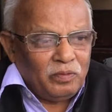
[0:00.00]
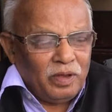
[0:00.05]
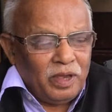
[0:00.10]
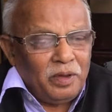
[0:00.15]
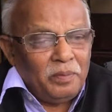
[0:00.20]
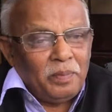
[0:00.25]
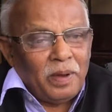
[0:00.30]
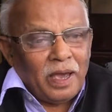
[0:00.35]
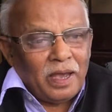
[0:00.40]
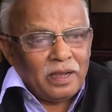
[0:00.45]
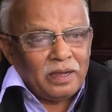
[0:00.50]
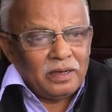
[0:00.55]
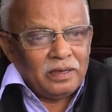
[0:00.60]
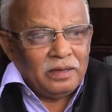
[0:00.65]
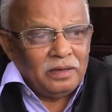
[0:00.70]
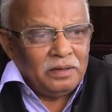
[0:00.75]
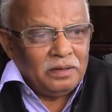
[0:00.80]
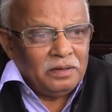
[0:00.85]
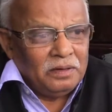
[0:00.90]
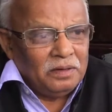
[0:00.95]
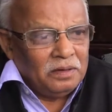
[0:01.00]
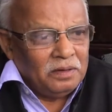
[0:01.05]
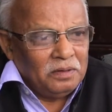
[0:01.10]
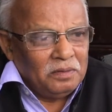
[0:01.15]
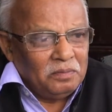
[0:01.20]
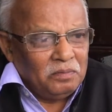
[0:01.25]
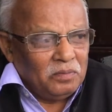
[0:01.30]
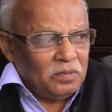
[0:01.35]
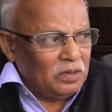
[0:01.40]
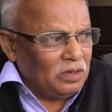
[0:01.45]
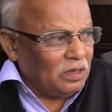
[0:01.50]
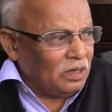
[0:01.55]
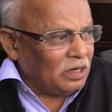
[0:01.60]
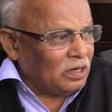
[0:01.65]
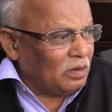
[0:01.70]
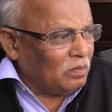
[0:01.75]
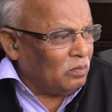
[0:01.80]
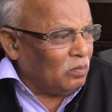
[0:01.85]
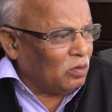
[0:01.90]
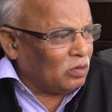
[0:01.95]
way back,
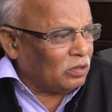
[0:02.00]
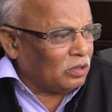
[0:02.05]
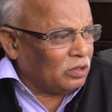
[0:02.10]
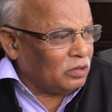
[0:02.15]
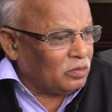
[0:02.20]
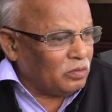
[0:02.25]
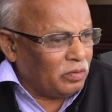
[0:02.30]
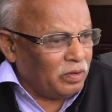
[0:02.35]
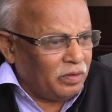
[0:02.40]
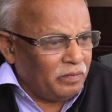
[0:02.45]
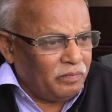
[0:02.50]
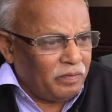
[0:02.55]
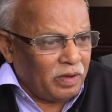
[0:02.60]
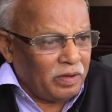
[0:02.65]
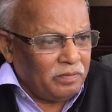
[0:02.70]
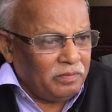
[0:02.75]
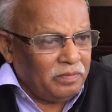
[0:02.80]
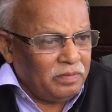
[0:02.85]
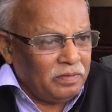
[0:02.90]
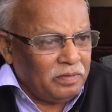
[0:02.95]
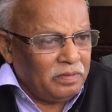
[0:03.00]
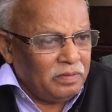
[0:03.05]
little more than 25